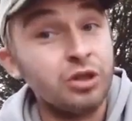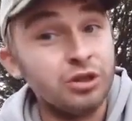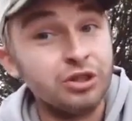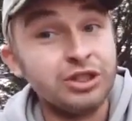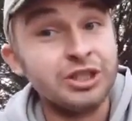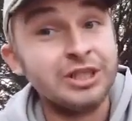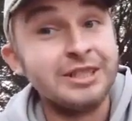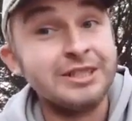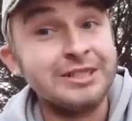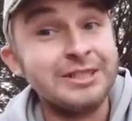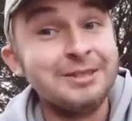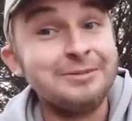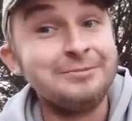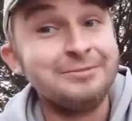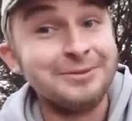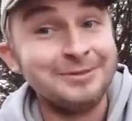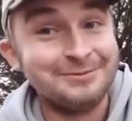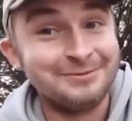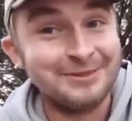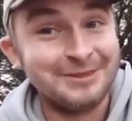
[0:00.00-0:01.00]
Don't jinx
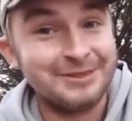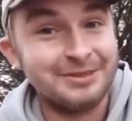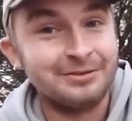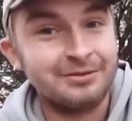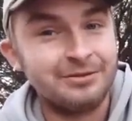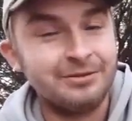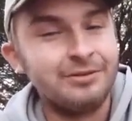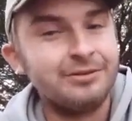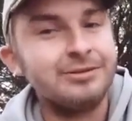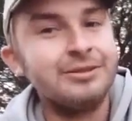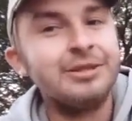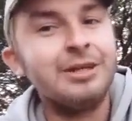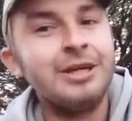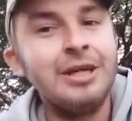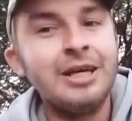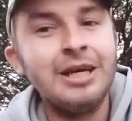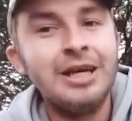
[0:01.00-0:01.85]
it, but fingers crossed.